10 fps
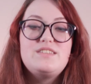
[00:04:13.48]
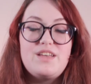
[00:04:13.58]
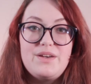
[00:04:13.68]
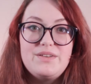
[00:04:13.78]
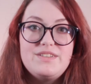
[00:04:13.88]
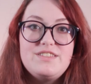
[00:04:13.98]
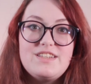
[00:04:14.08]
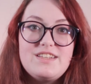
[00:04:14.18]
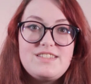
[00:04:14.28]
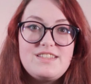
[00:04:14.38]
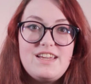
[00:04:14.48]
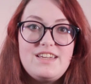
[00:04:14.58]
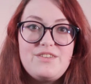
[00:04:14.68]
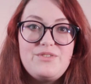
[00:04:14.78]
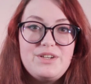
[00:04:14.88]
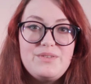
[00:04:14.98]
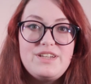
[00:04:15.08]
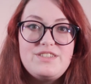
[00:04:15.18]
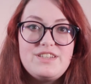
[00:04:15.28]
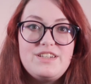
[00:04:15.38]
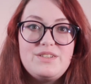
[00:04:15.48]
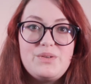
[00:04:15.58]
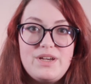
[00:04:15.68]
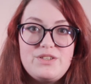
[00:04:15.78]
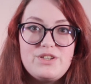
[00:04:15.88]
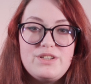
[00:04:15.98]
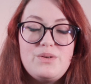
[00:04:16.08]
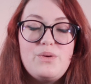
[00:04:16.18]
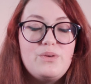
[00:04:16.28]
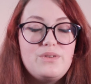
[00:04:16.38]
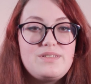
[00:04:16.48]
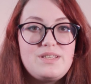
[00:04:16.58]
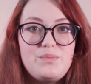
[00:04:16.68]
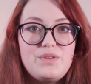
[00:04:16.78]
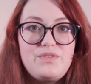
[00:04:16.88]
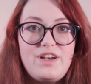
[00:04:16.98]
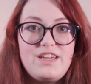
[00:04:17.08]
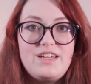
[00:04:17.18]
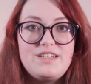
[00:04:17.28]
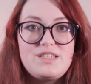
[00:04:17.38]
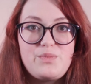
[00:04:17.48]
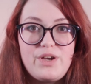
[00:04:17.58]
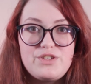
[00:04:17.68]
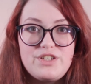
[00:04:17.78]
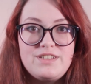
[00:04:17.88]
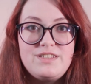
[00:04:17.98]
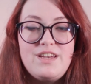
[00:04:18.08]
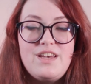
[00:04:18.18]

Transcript: So, just like rearranging an equation or simplifying an expression,